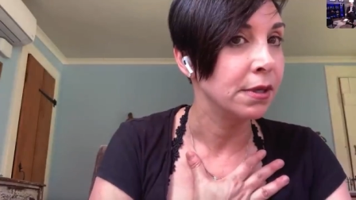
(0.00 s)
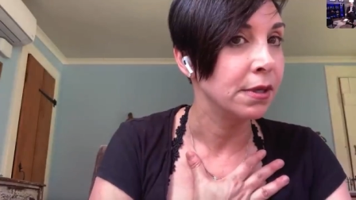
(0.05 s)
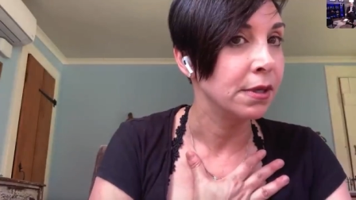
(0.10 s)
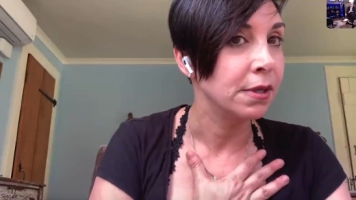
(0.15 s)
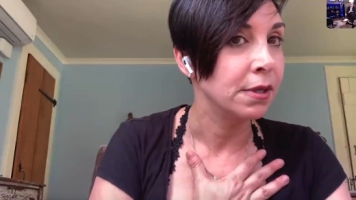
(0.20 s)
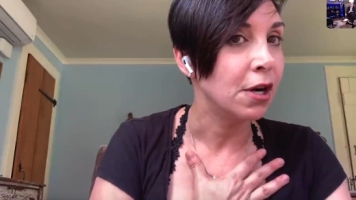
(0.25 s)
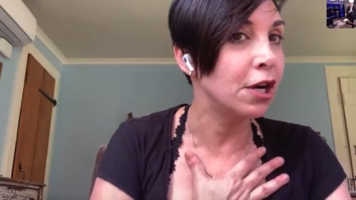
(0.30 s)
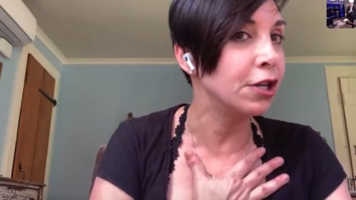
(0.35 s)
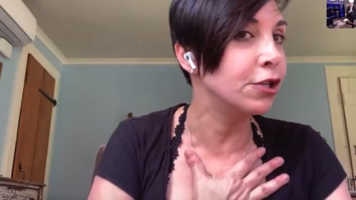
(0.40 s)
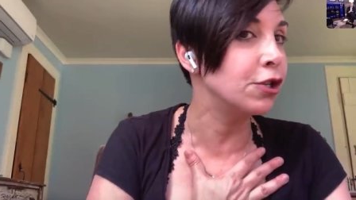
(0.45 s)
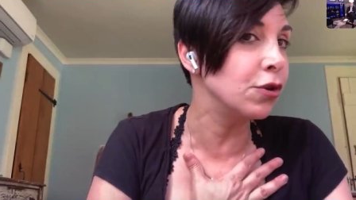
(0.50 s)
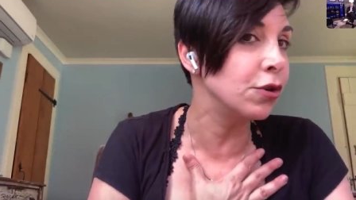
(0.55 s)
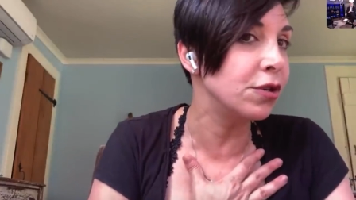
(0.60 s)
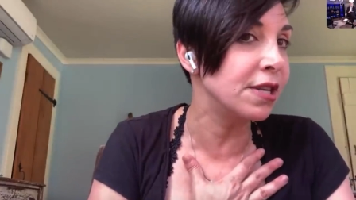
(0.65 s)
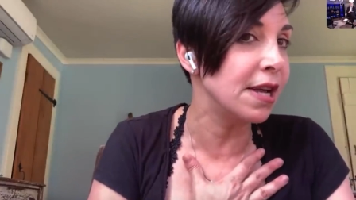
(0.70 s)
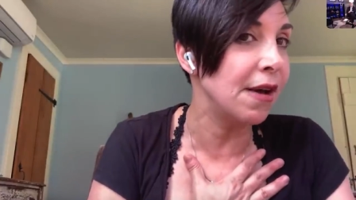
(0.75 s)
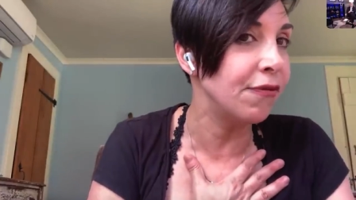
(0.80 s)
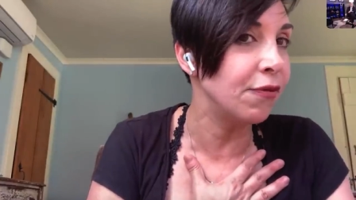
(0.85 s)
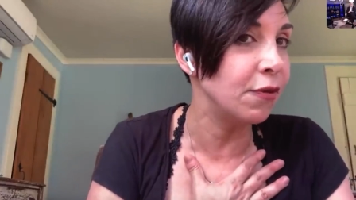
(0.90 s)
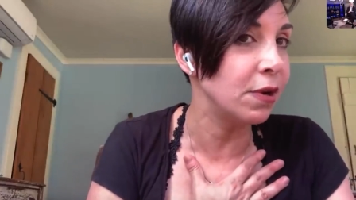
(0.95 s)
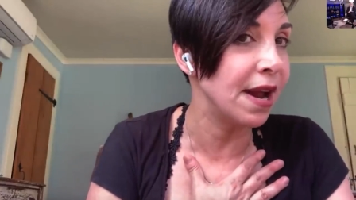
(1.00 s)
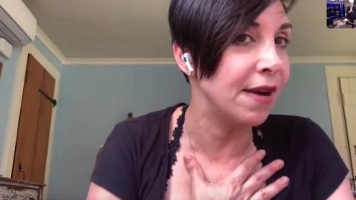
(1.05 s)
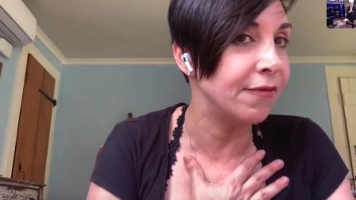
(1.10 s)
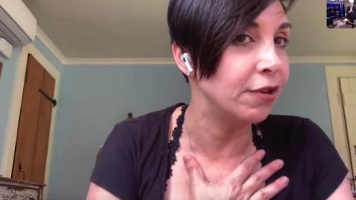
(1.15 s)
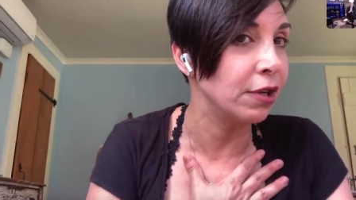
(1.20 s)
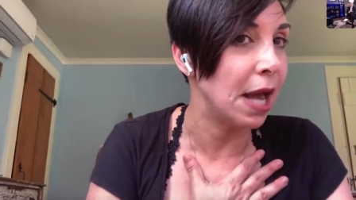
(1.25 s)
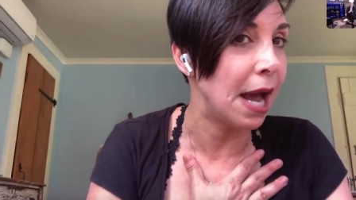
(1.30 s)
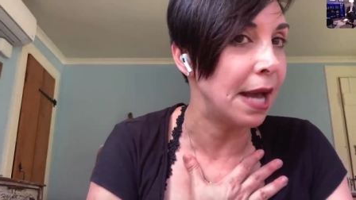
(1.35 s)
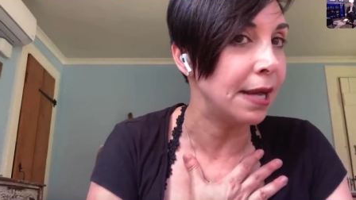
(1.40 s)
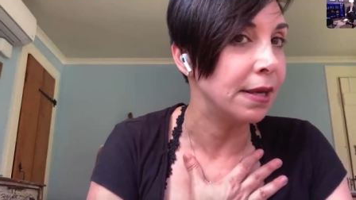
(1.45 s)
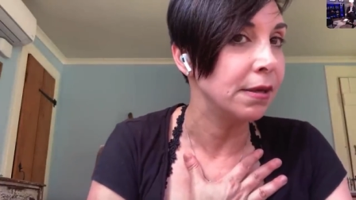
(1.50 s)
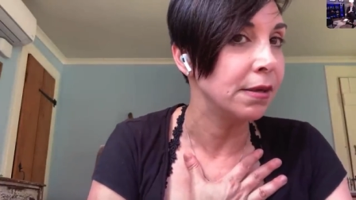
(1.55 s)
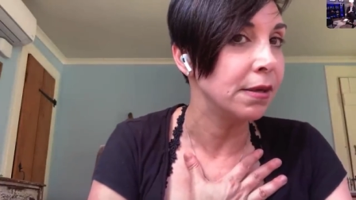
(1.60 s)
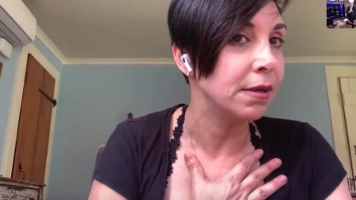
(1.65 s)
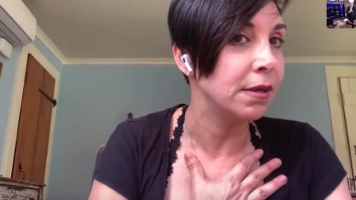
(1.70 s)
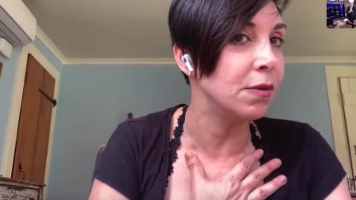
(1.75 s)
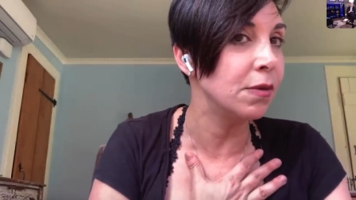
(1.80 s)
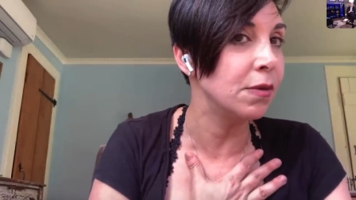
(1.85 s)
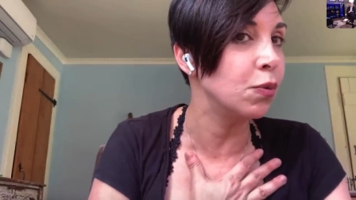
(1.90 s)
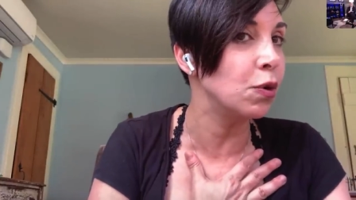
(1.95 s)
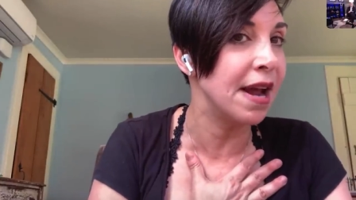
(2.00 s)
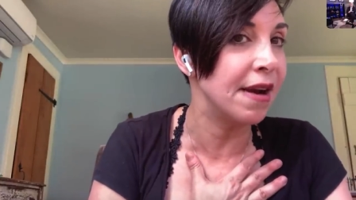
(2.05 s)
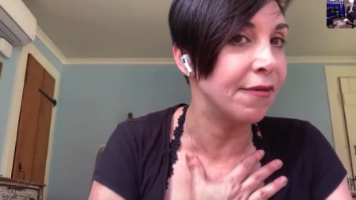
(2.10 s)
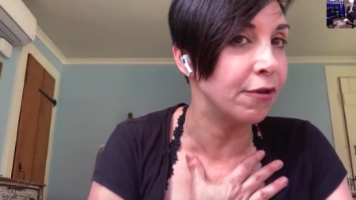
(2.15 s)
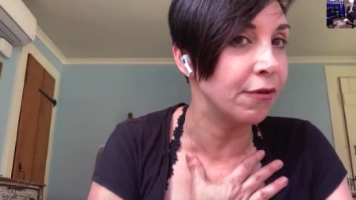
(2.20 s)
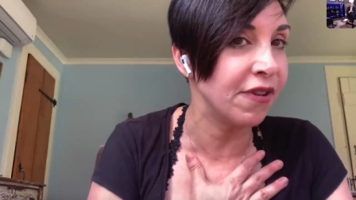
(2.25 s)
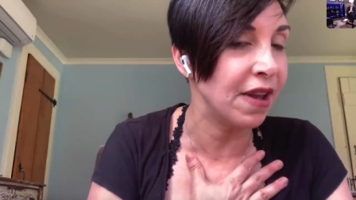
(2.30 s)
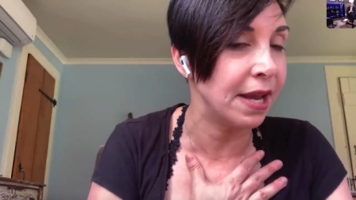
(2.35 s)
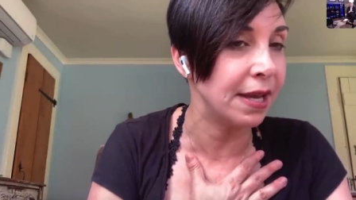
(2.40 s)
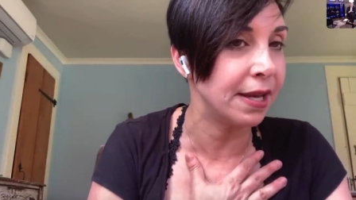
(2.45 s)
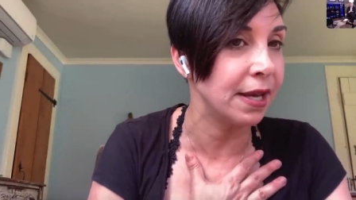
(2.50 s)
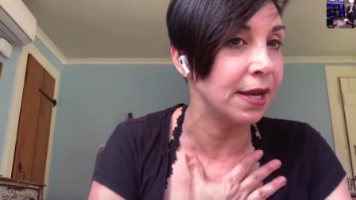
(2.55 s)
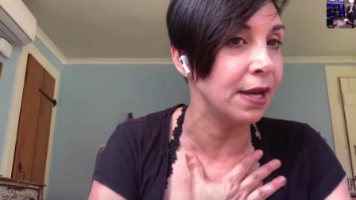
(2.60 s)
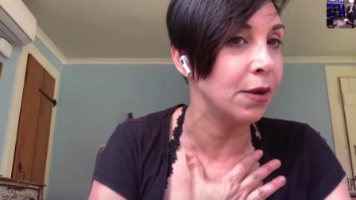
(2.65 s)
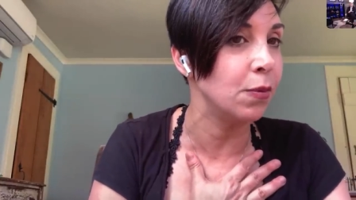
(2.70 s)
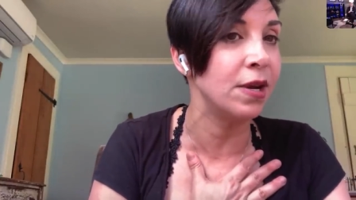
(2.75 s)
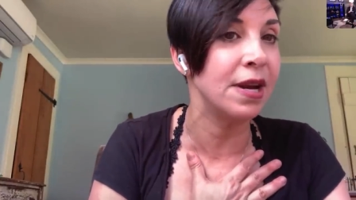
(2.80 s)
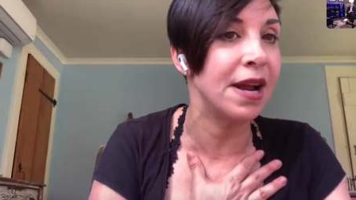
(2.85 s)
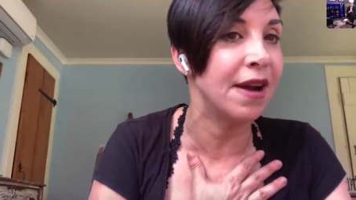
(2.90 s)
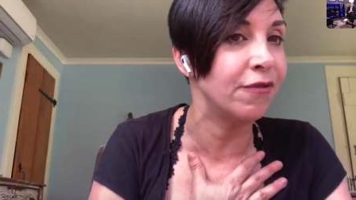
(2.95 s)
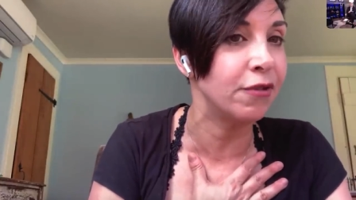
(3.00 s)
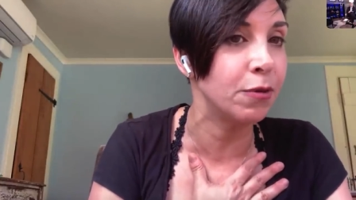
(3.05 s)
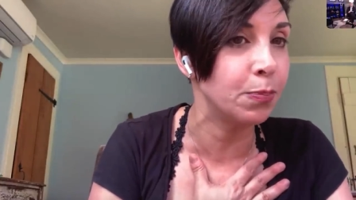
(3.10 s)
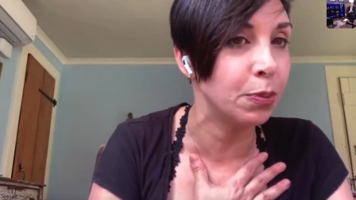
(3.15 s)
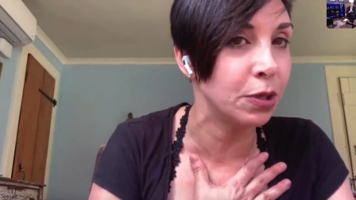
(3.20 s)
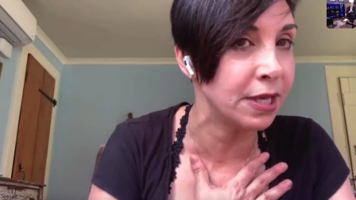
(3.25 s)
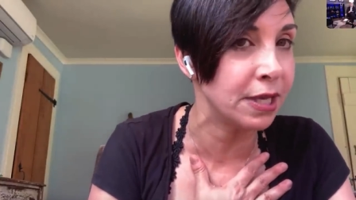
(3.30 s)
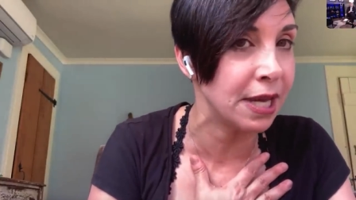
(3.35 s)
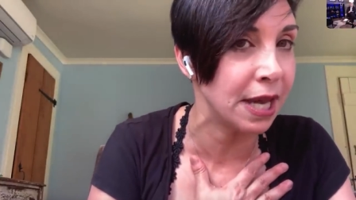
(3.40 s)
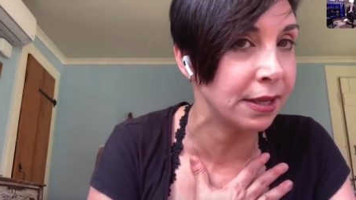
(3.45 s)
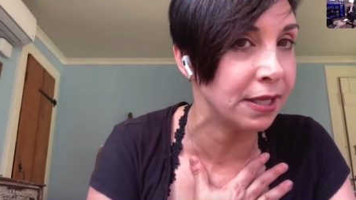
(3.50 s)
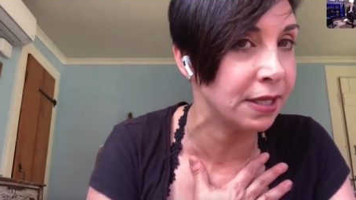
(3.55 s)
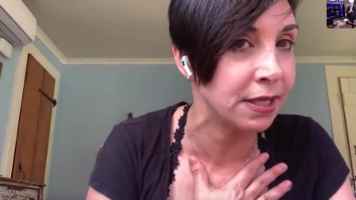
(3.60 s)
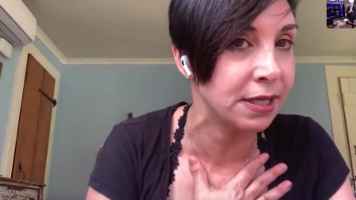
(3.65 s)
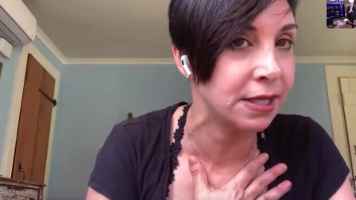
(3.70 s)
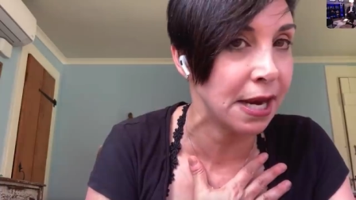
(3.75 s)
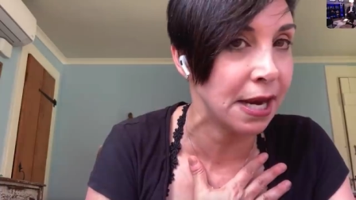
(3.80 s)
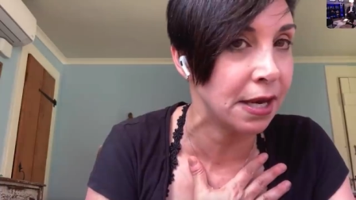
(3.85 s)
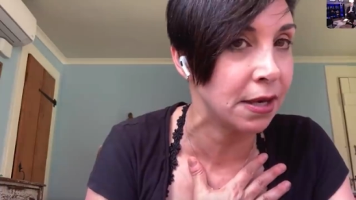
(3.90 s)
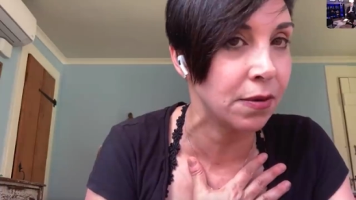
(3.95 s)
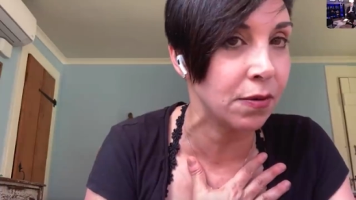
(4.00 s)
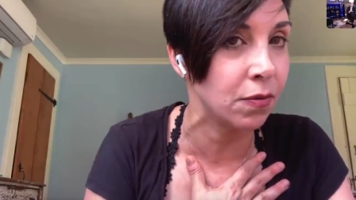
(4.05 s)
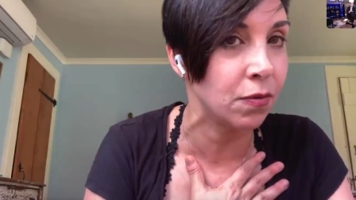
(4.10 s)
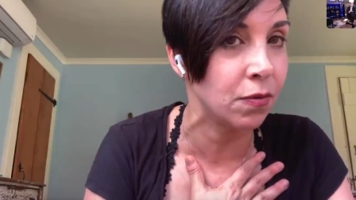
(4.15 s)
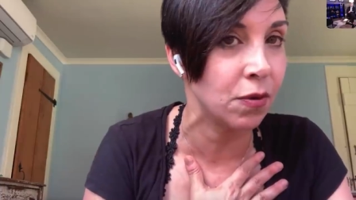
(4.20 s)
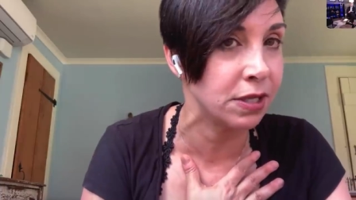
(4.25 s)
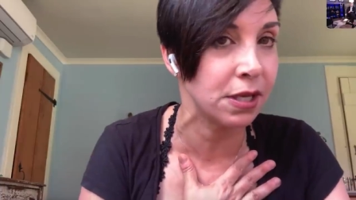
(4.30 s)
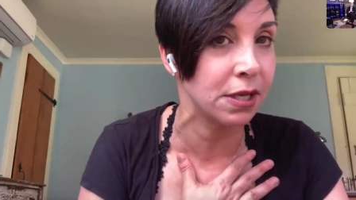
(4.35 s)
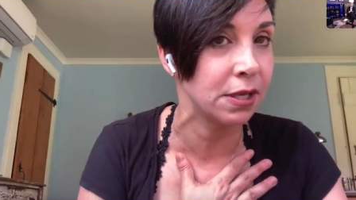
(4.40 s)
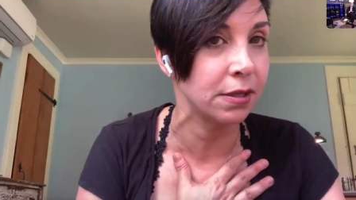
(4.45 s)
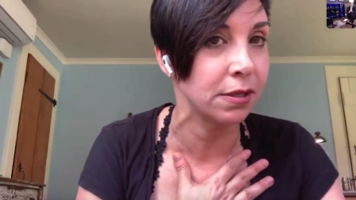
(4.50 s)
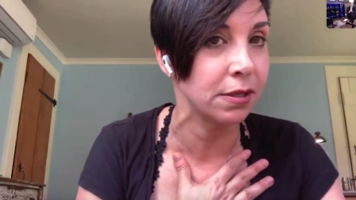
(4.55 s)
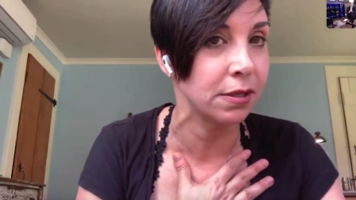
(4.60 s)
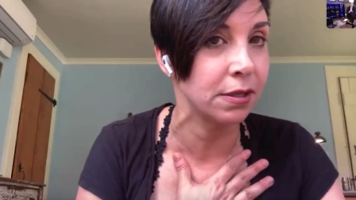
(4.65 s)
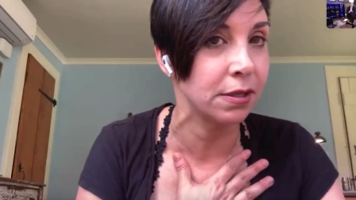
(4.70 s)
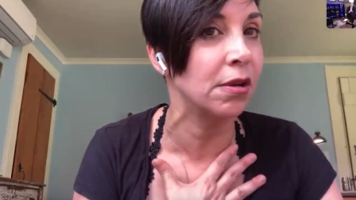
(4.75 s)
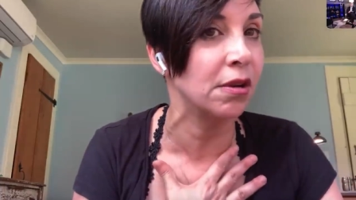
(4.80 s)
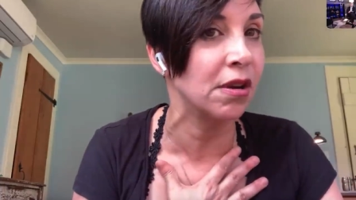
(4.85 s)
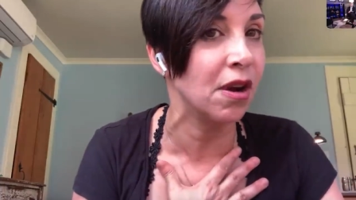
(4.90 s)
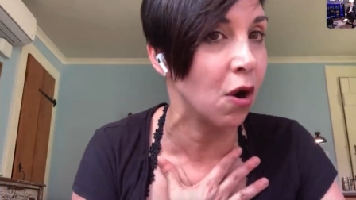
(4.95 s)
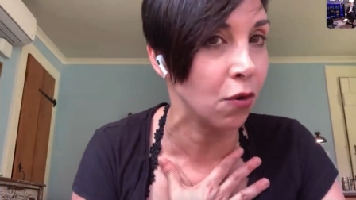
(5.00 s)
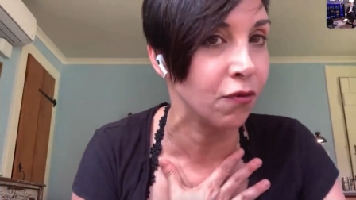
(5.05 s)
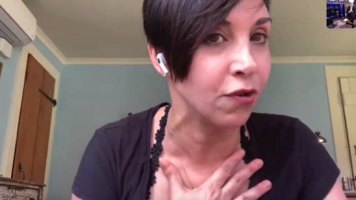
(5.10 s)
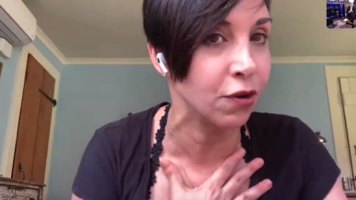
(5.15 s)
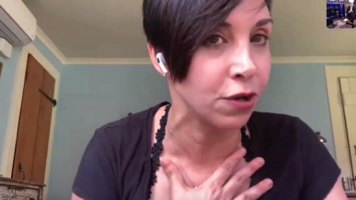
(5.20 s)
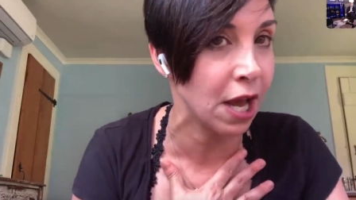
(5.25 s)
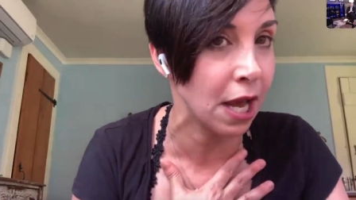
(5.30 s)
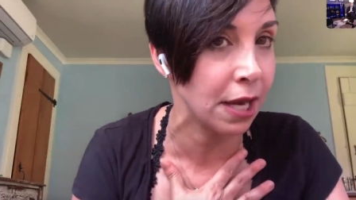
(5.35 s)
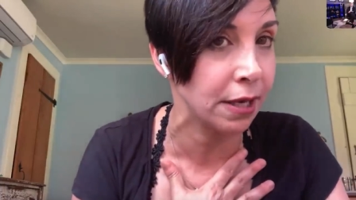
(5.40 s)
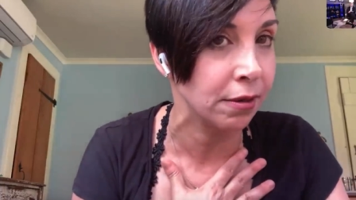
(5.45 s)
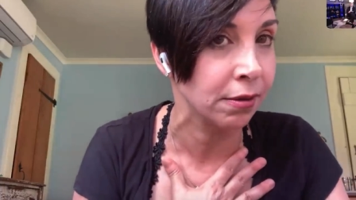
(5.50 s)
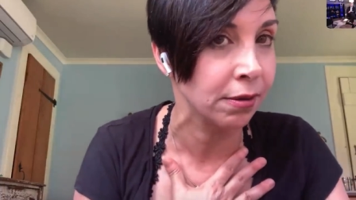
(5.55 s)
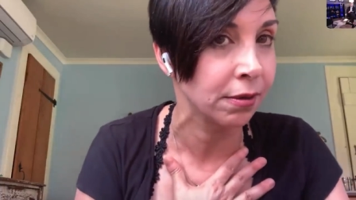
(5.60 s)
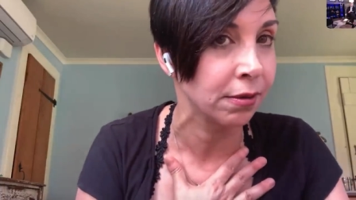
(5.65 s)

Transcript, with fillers: Our true self would never lie, it would never fake it, it would never pretend the steak wasn't overdone.